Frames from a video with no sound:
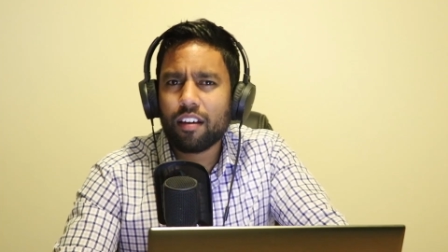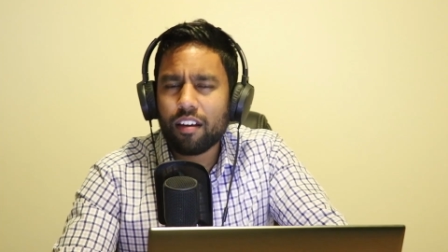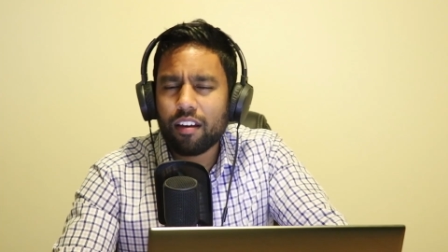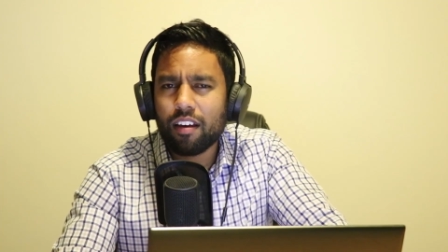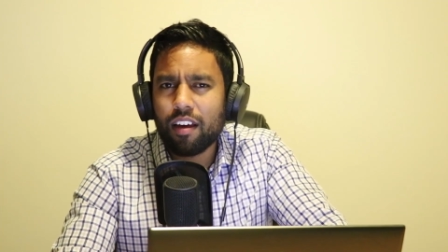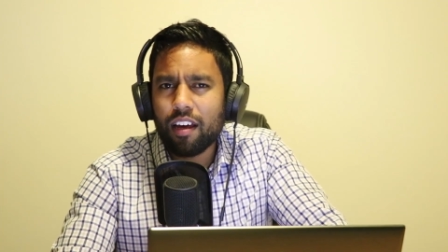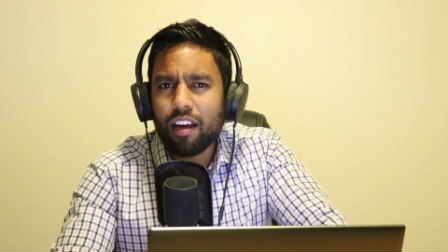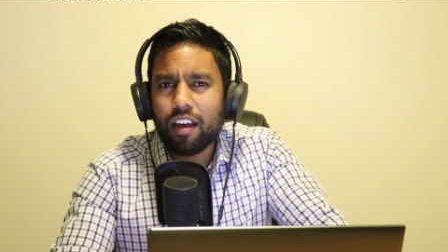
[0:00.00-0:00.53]

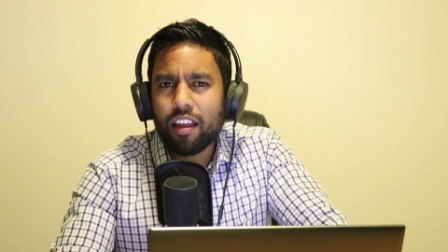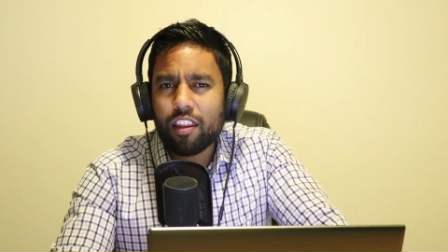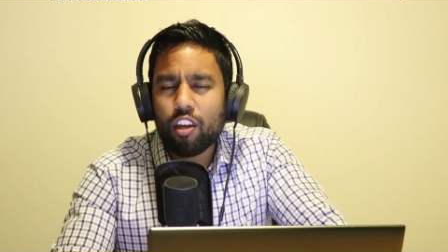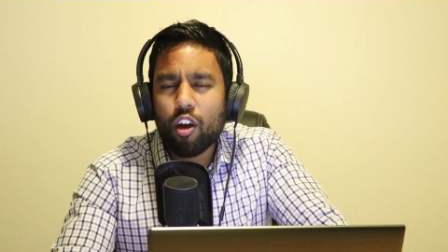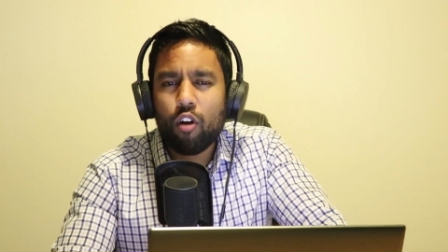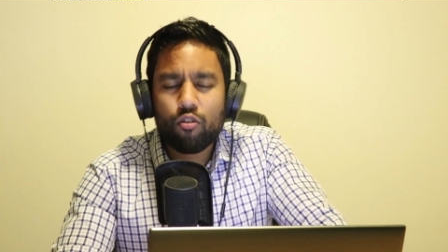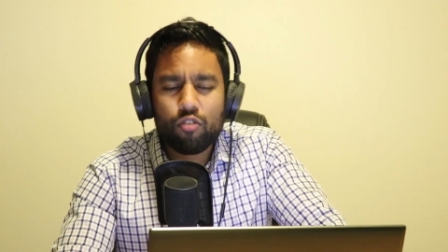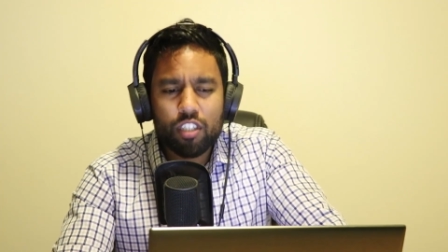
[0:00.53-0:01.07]
uh, the
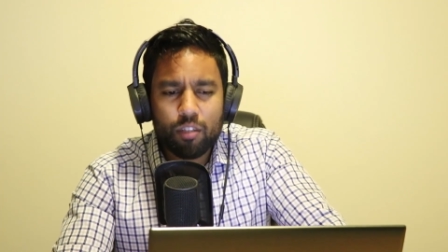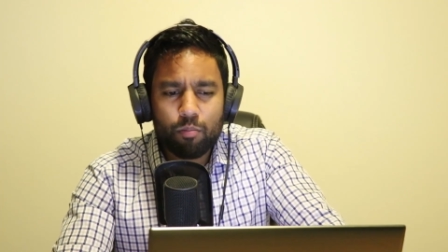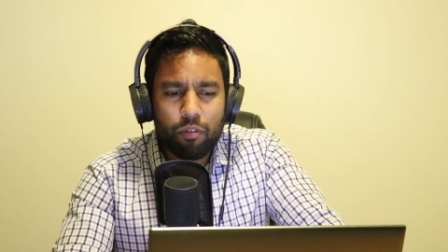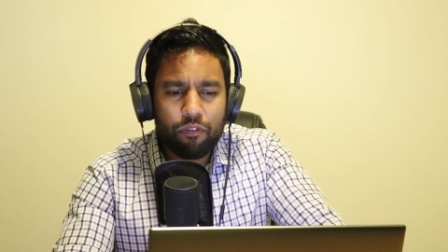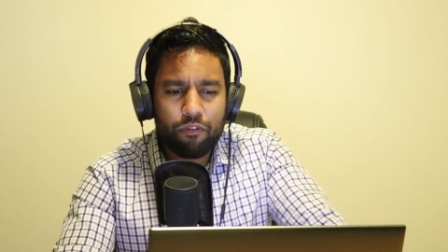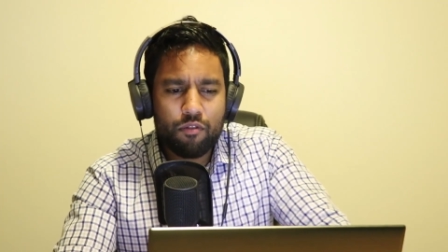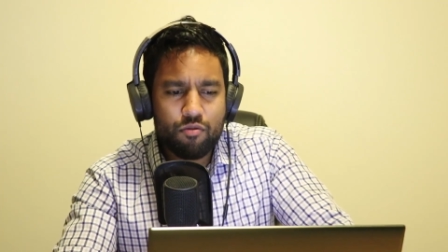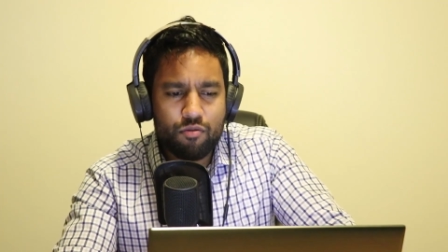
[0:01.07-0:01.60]
orange
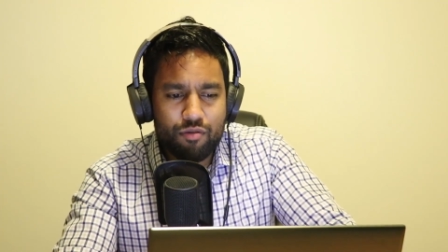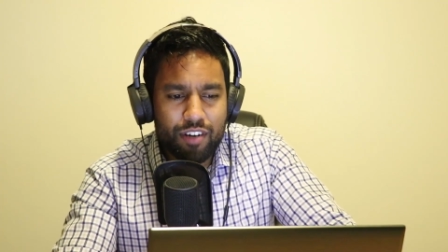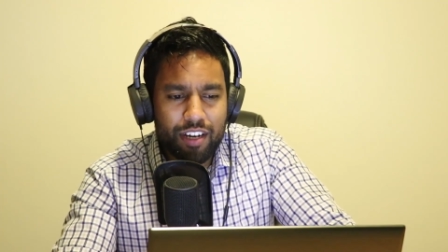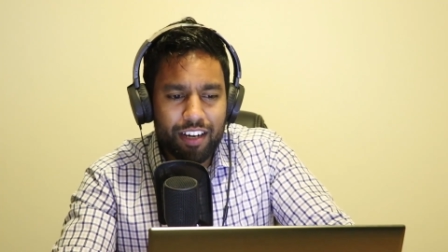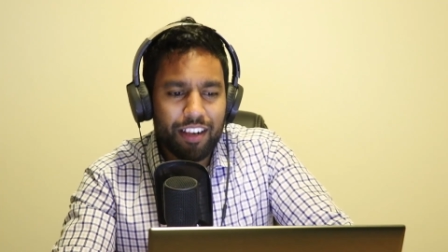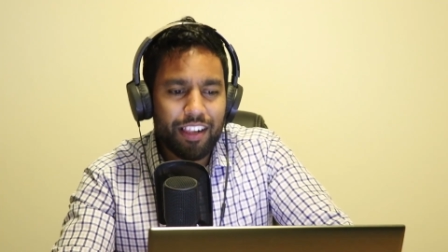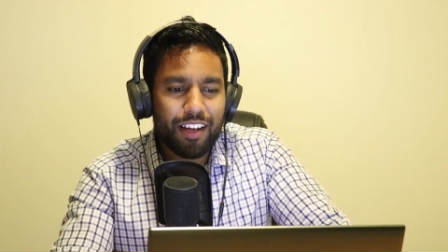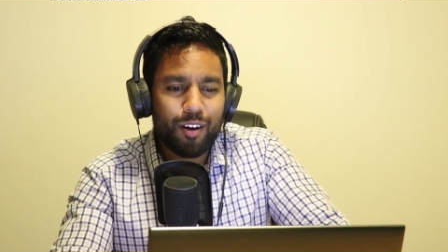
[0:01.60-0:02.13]
buffoon
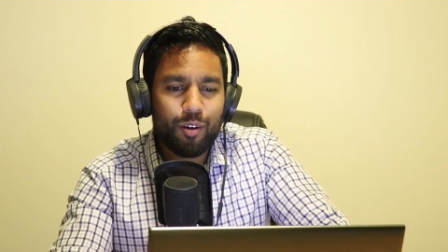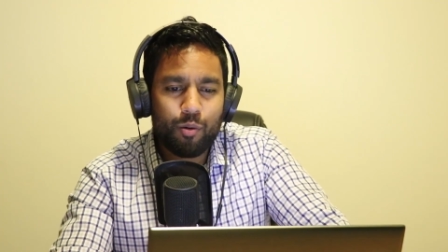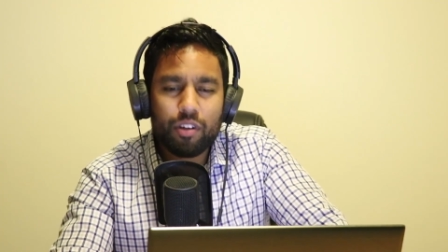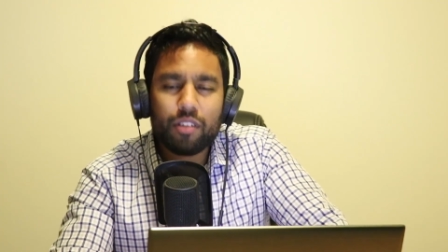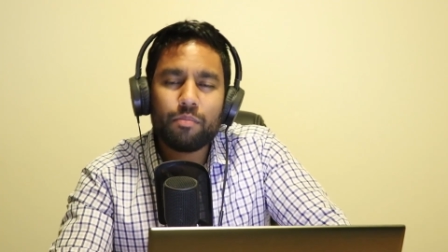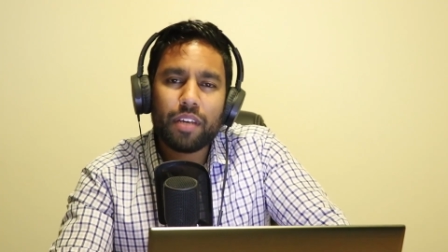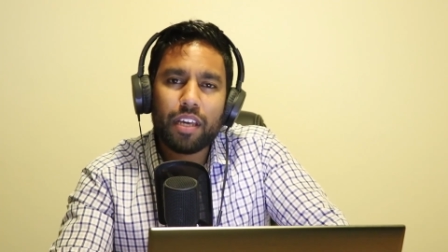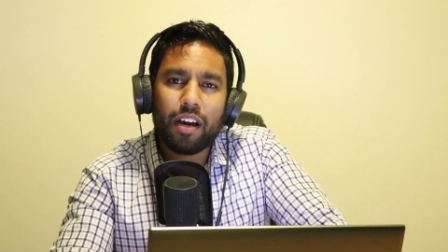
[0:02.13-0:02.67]

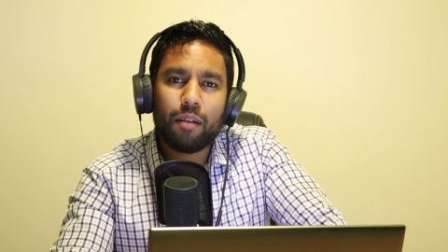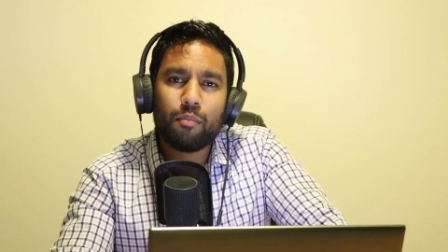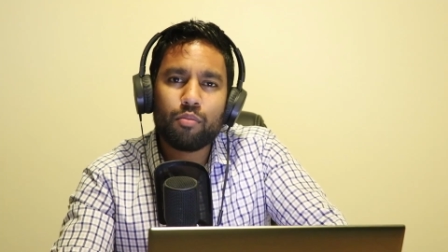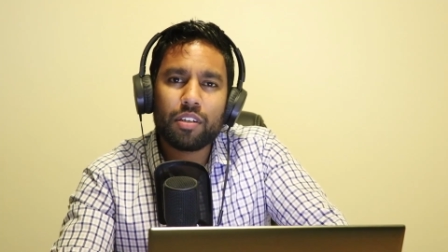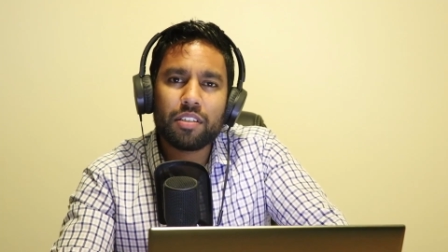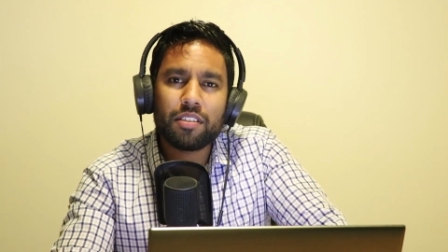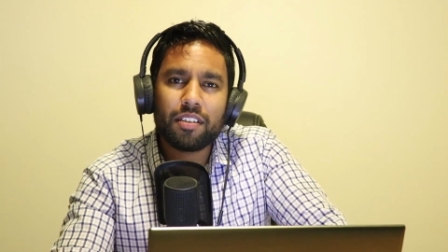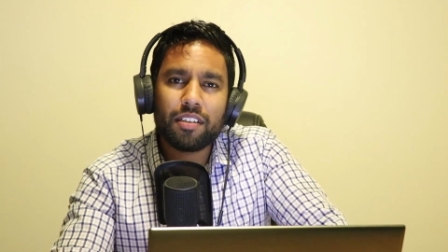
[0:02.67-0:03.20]
will become
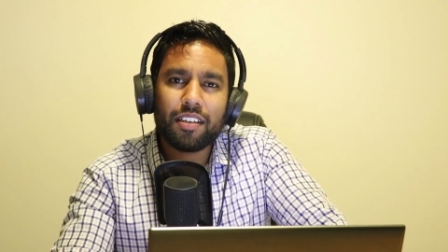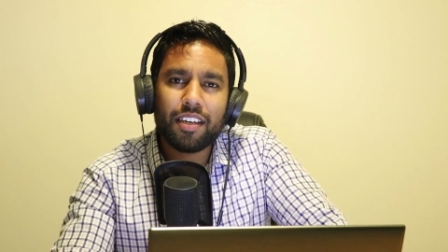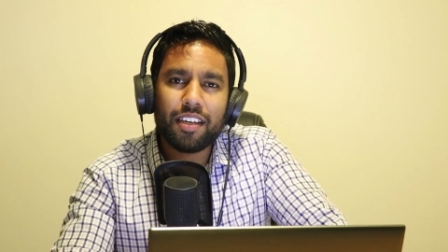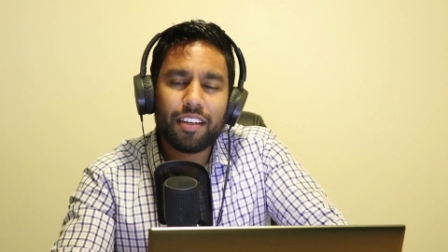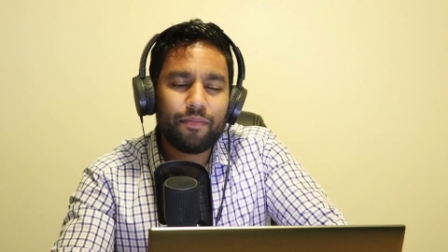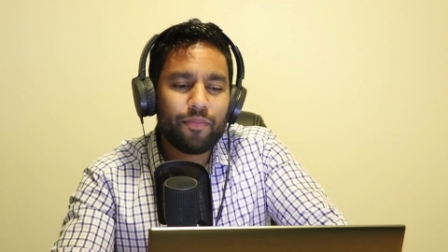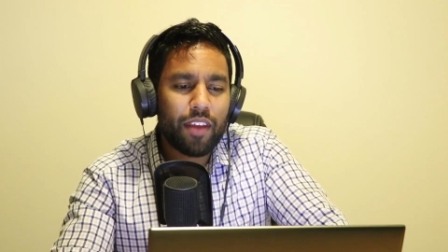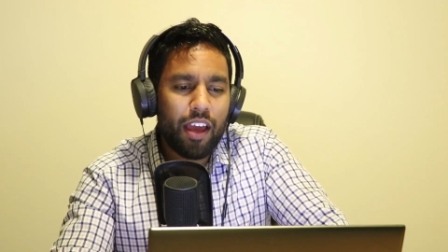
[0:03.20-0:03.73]
president
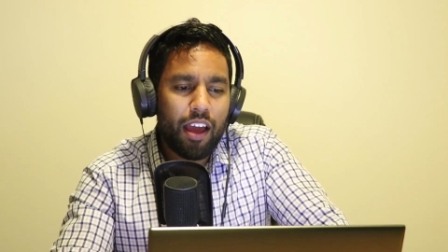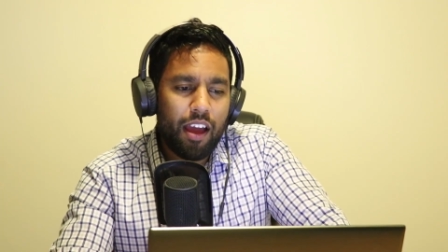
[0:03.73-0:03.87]
again?